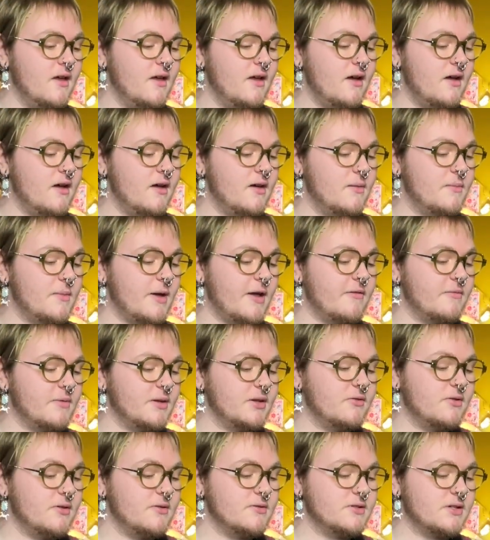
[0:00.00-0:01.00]
I've
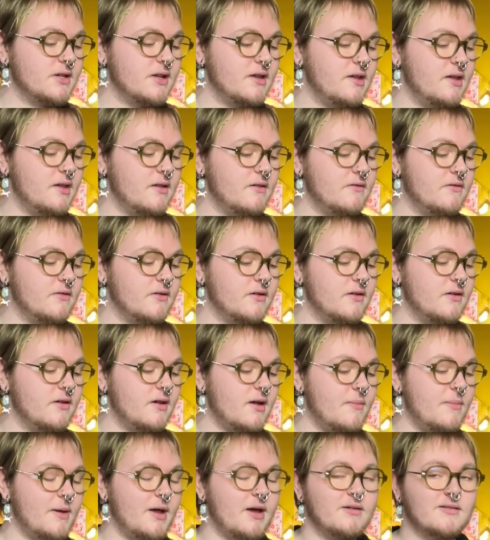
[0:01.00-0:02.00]
been crocheting for
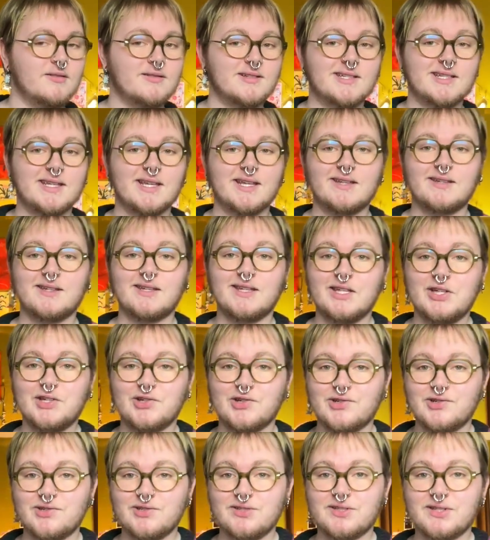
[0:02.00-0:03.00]
about 10
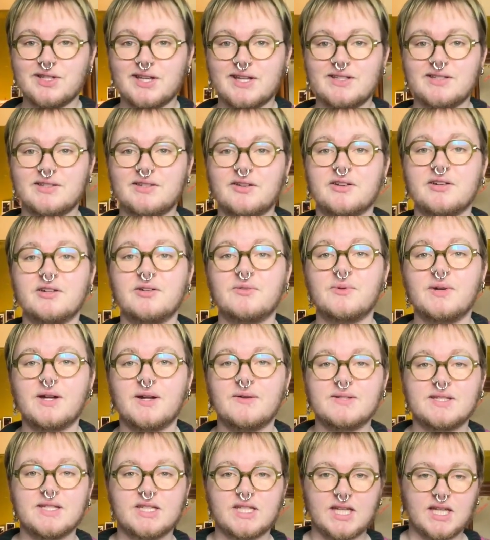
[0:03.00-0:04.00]
years. I started when I
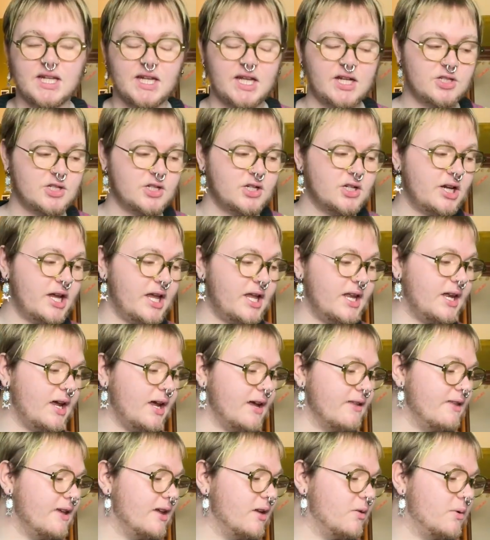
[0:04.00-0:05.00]
was a teenager, and
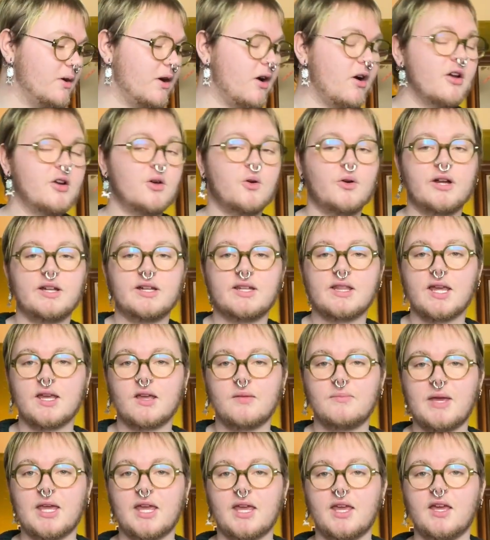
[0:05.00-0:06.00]
I like went hardcore into like
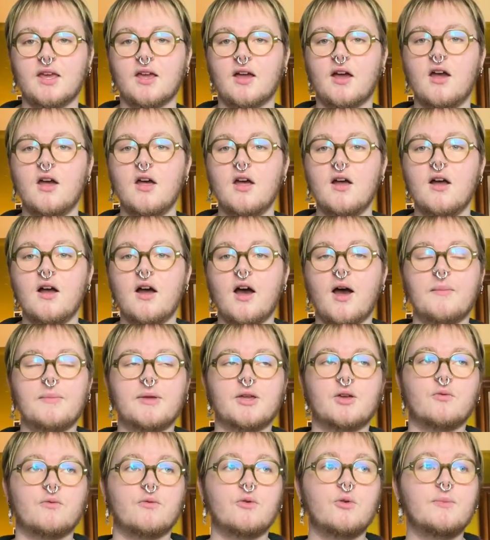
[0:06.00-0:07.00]
making
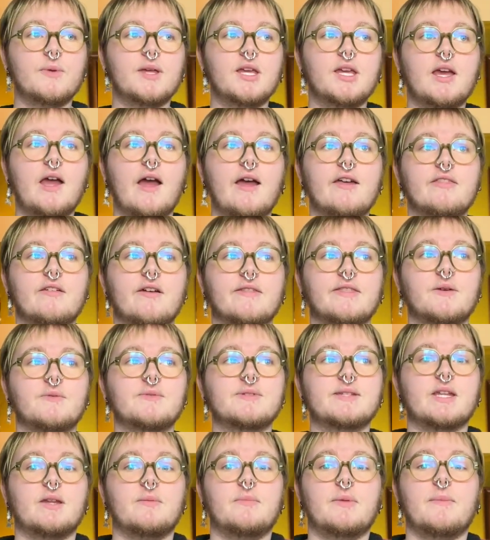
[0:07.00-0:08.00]
amigurumi. I thought that
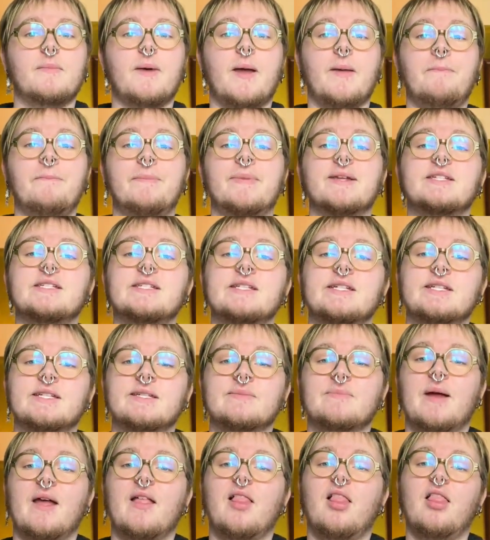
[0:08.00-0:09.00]
was going to be my business,
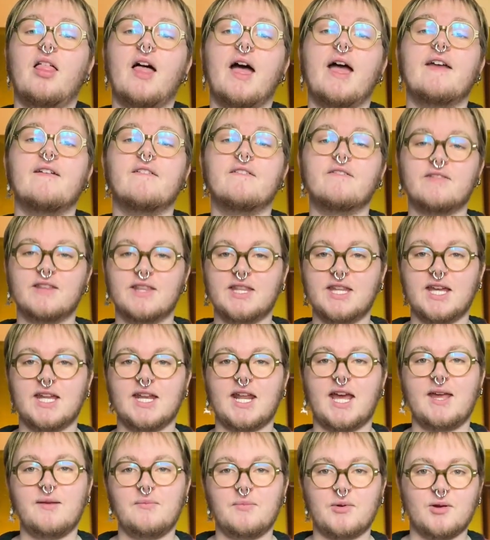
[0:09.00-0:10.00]
my life, and then
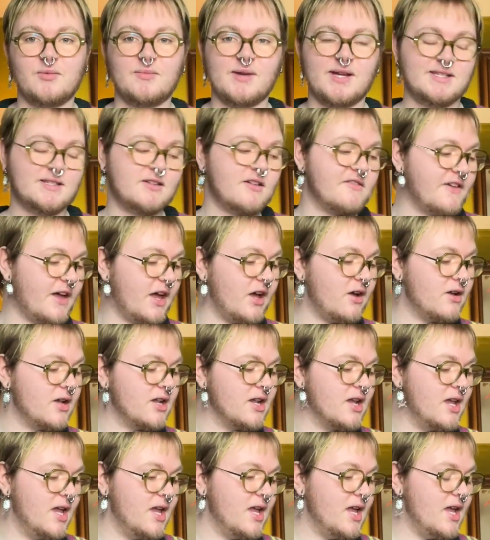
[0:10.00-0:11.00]
I burnt myself out.
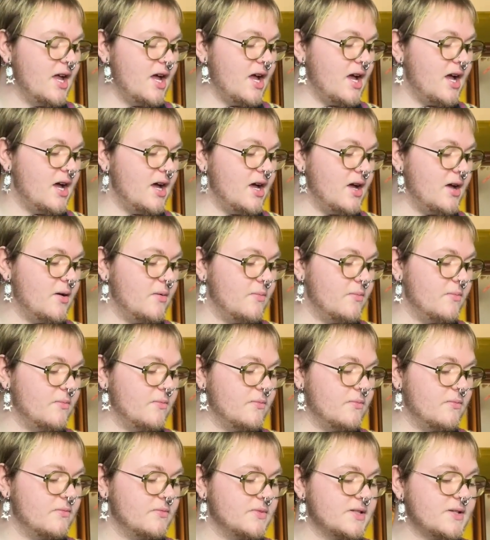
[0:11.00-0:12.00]

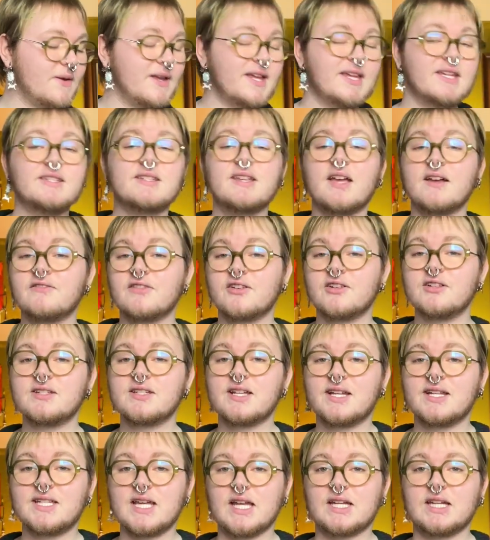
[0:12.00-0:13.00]
So I guess first
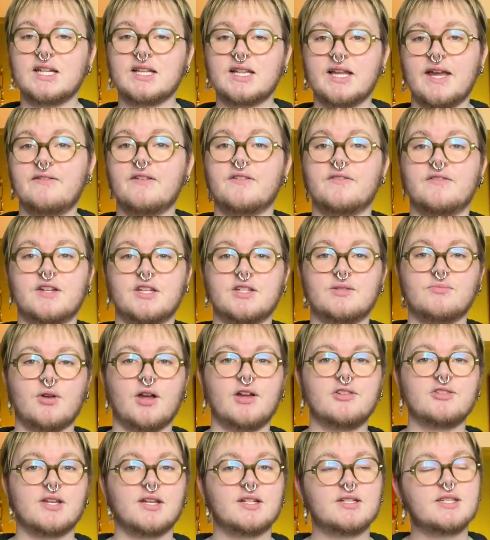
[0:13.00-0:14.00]
I technically have a finished
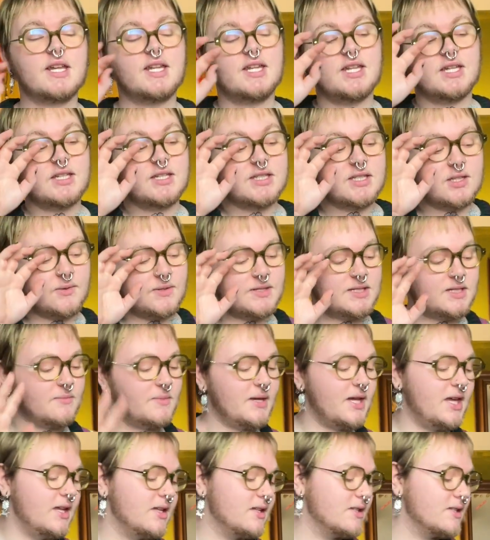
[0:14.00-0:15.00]
project. I need to sew in some
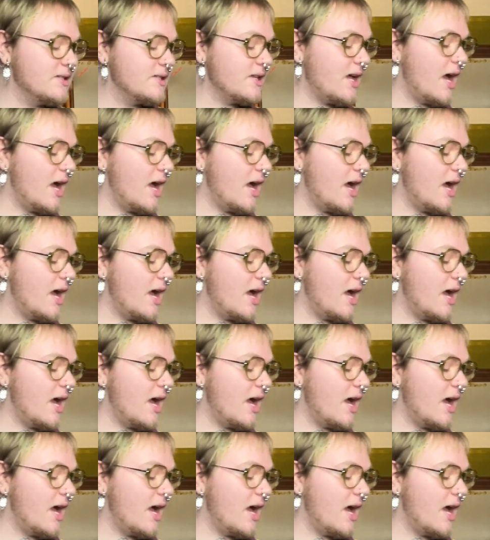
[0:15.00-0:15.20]
ends.